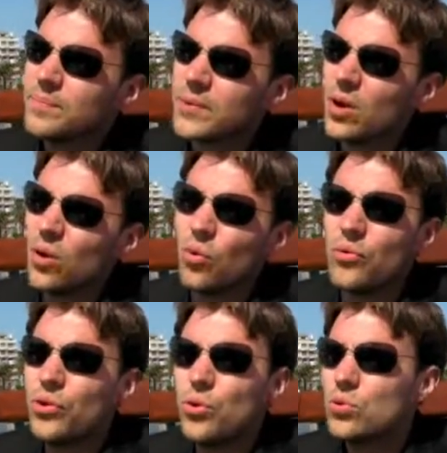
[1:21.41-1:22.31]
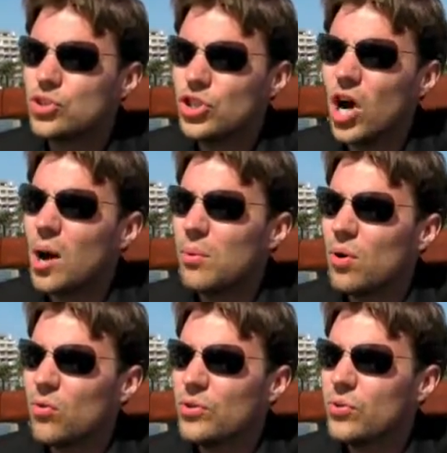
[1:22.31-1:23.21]
a whole new job, a
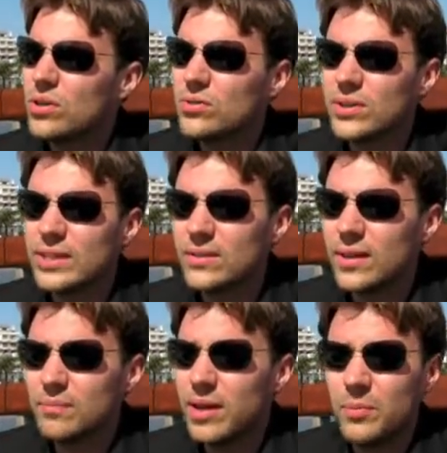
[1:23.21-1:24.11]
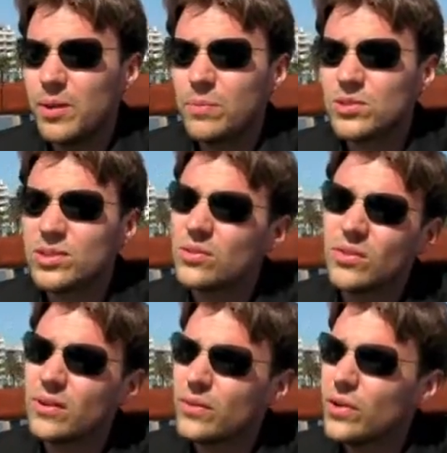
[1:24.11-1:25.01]
whole new career that many people still
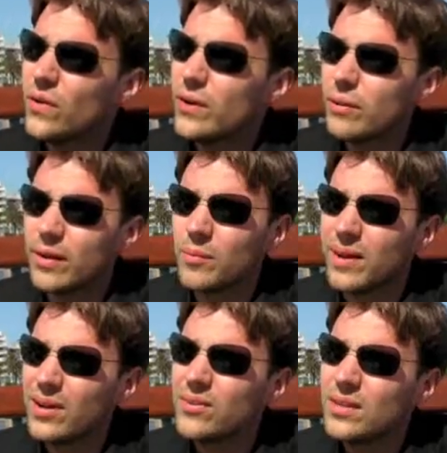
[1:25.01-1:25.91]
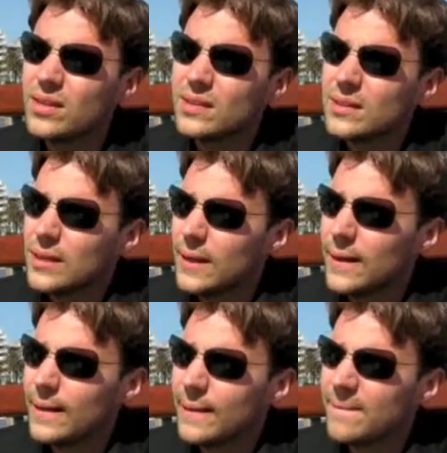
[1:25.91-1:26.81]
don't even know anything about.
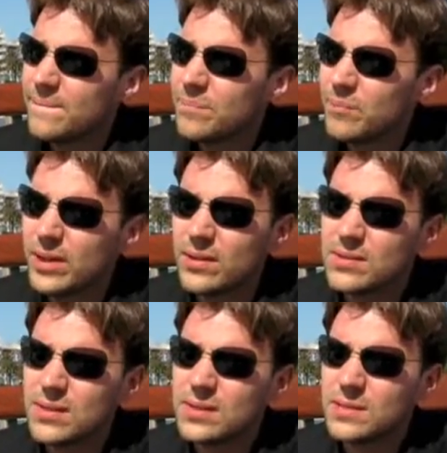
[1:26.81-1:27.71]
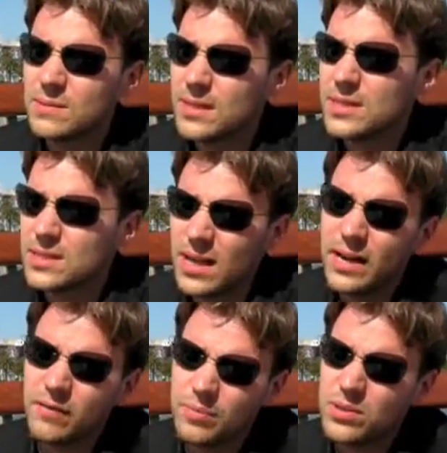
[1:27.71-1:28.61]
Because this
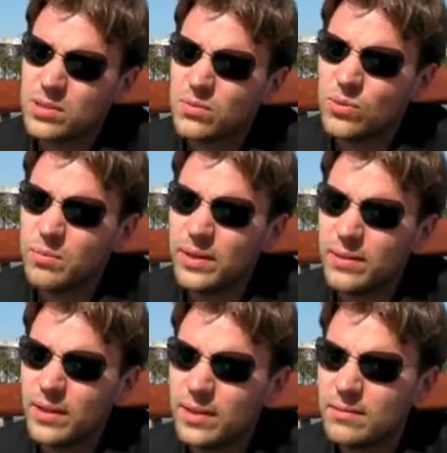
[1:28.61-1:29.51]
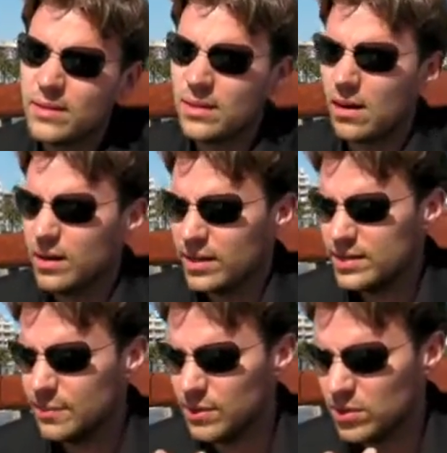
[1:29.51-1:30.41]
kind of person would be the
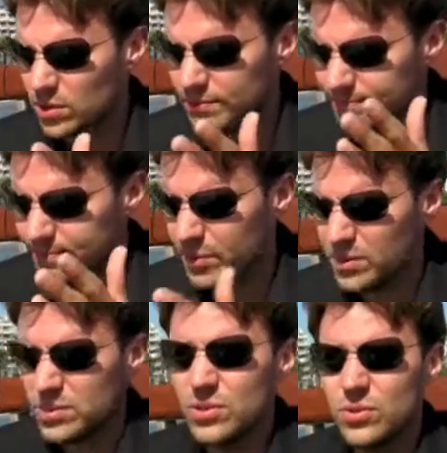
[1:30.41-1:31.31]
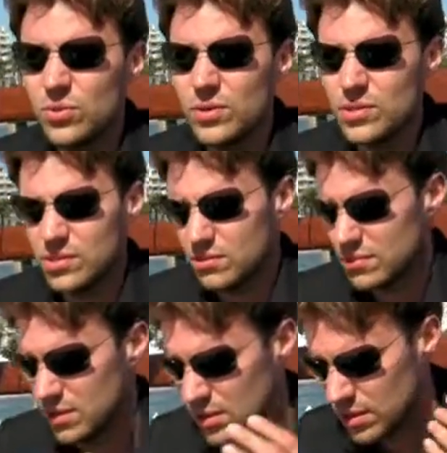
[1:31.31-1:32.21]
archetypical person who is
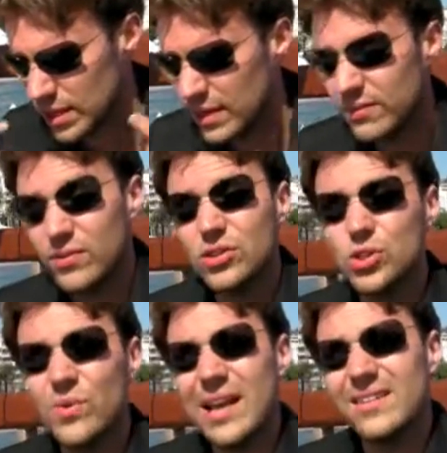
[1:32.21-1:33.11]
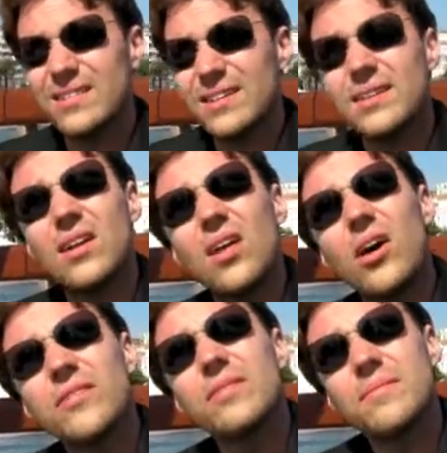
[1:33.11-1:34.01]
in virtuality a lot.